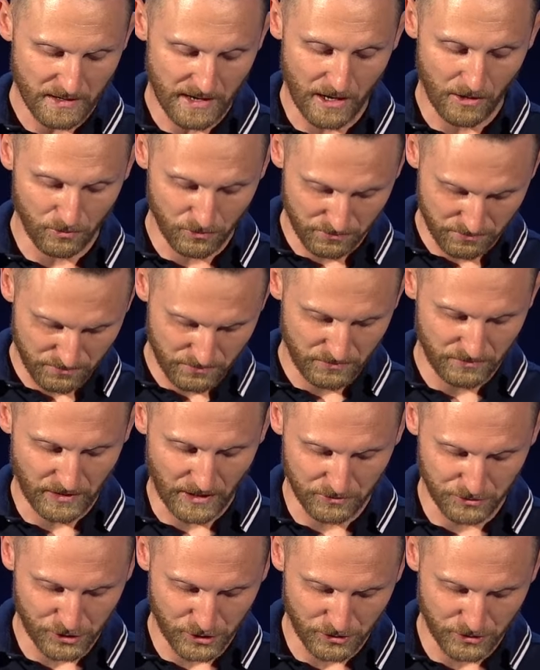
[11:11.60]
how
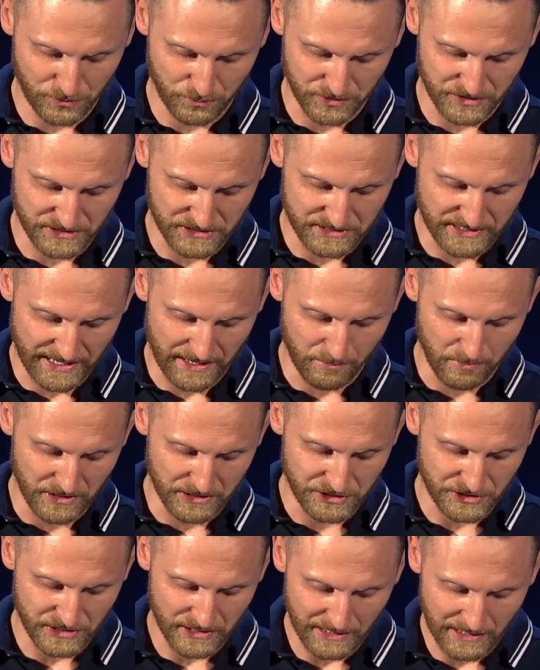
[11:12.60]
church was
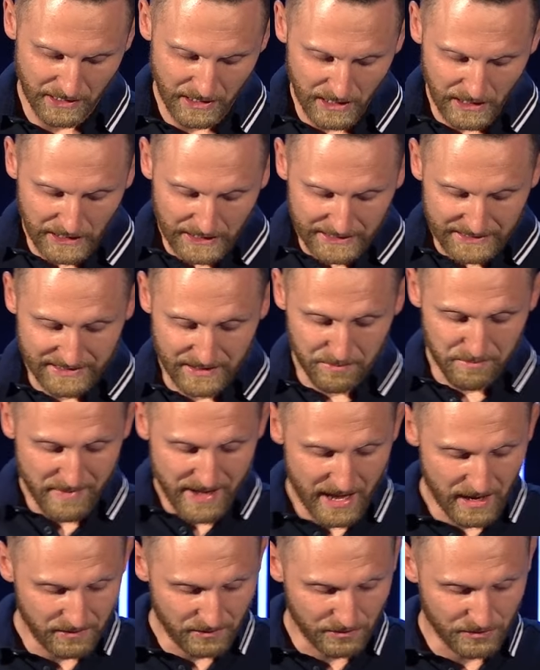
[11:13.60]
established. The
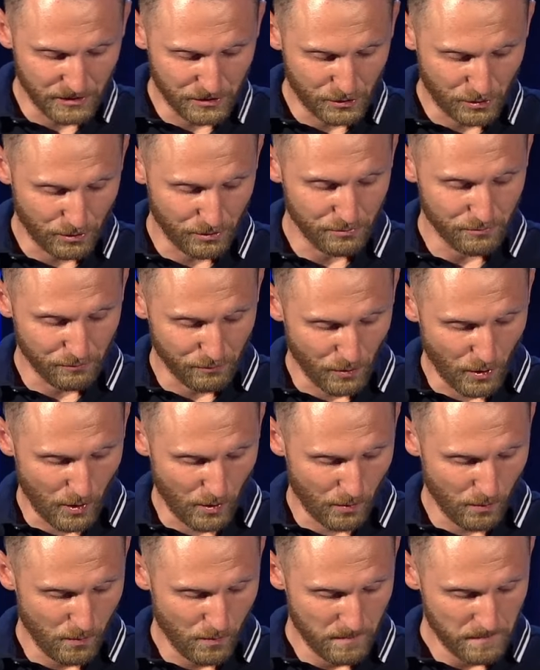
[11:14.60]
men on the third
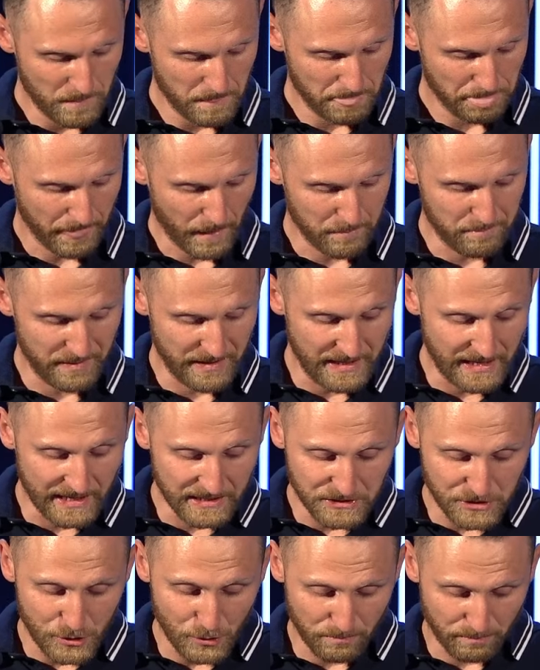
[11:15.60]
row
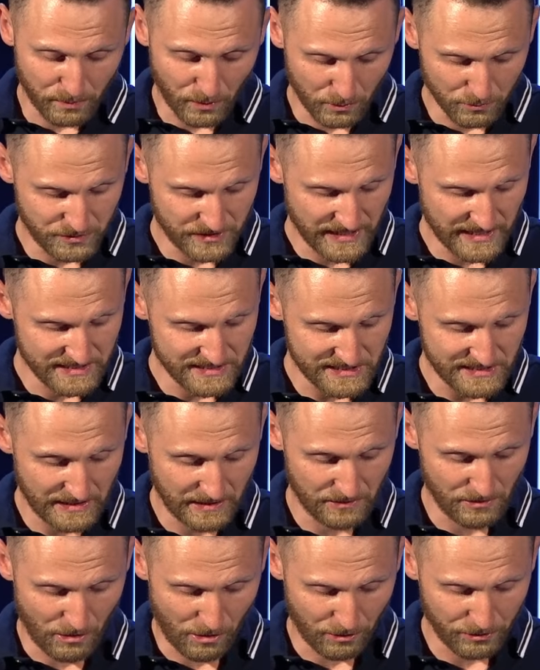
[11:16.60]
begin to protest
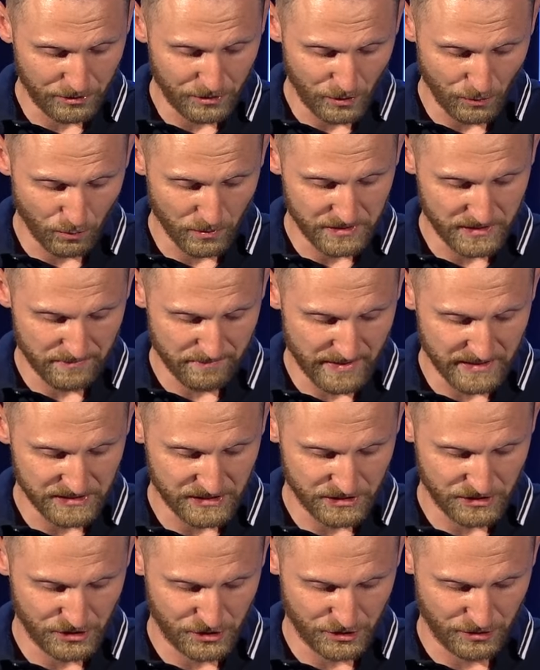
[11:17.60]
and argue with the
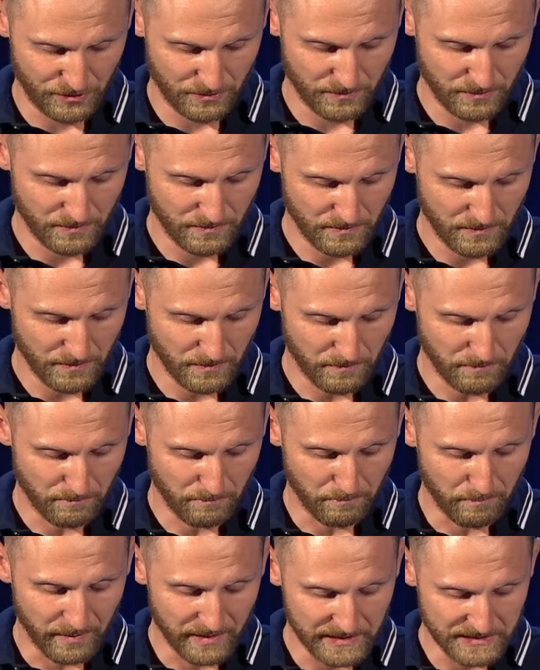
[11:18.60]
messenger,
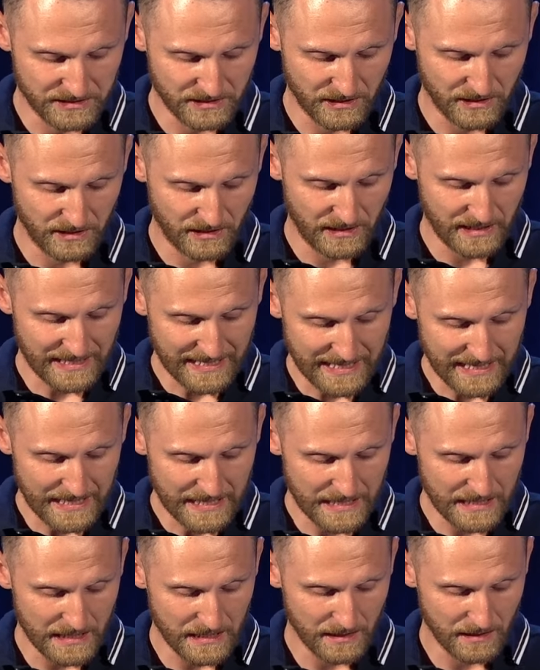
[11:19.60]
but
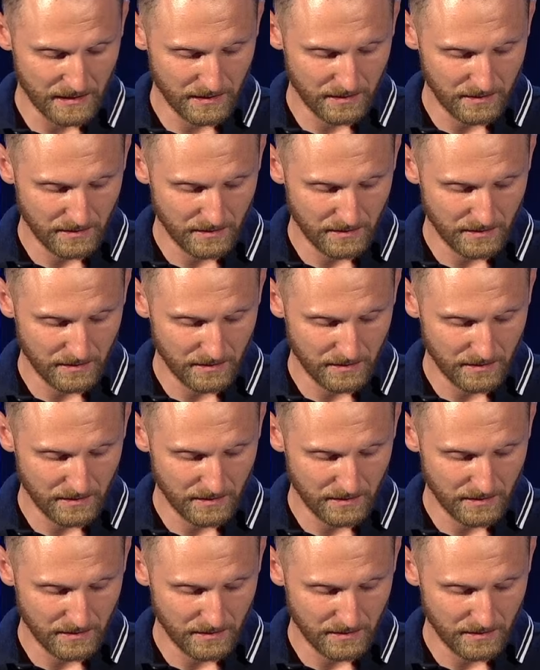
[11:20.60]
he